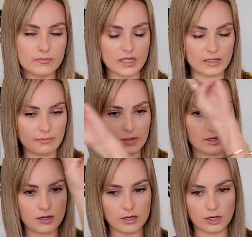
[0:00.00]

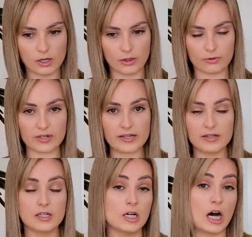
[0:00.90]
Number 3,
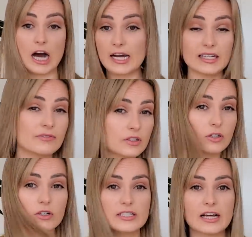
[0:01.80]
I never
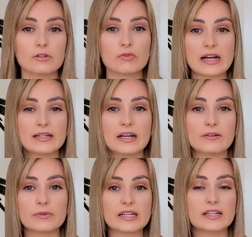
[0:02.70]
learned how to write
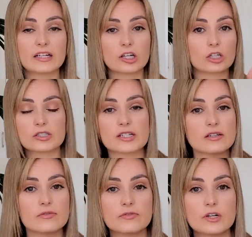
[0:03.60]
and read in cursive.
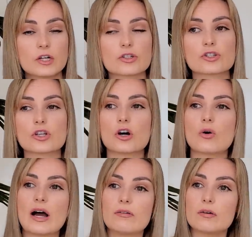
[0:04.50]
So
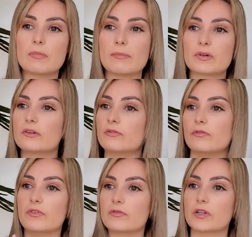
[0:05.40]
I remember
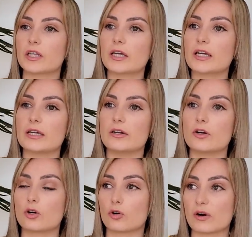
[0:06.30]
vividly
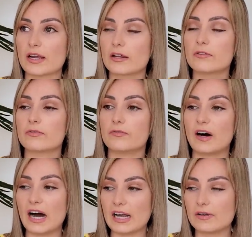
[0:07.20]
in grade
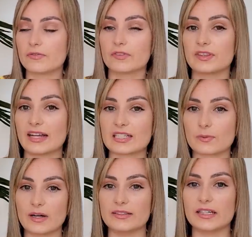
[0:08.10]
5, that's
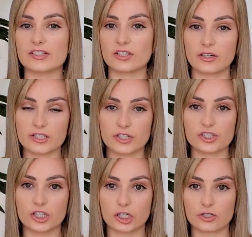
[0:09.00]
when they started
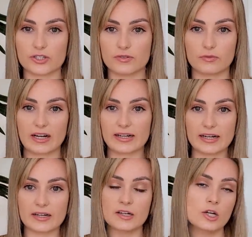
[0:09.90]
teaching cursive
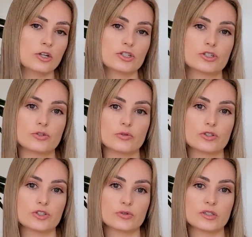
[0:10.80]
writing to
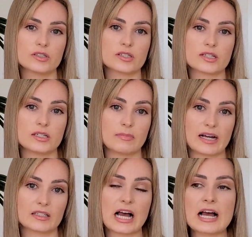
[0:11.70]
students in my
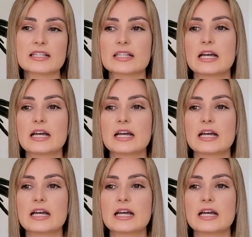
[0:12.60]
class.